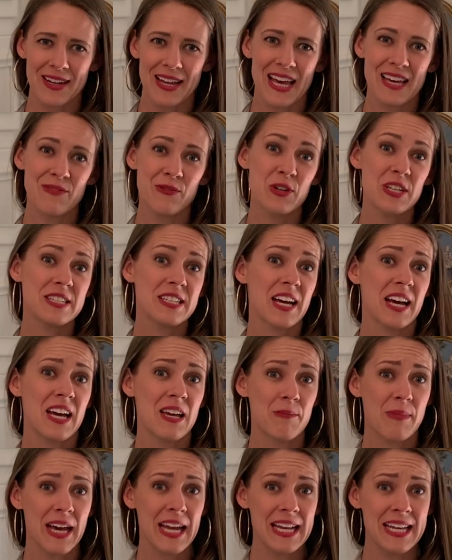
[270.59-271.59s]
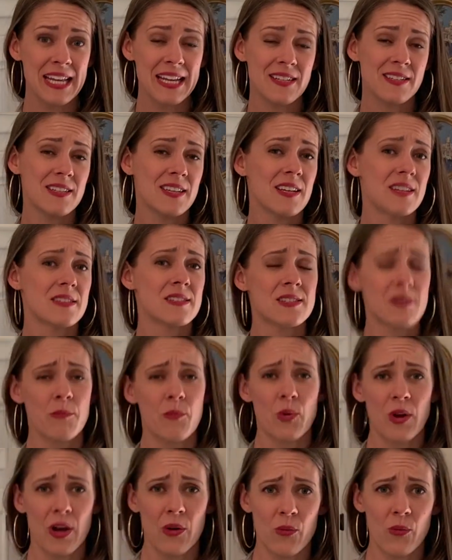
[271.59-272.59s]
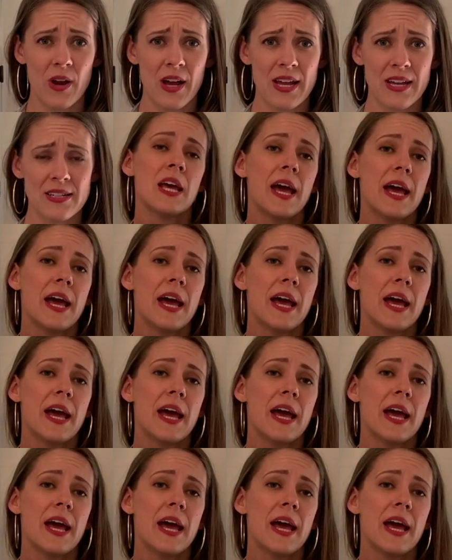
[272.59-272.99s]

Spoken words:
every time I need to get some brown rice.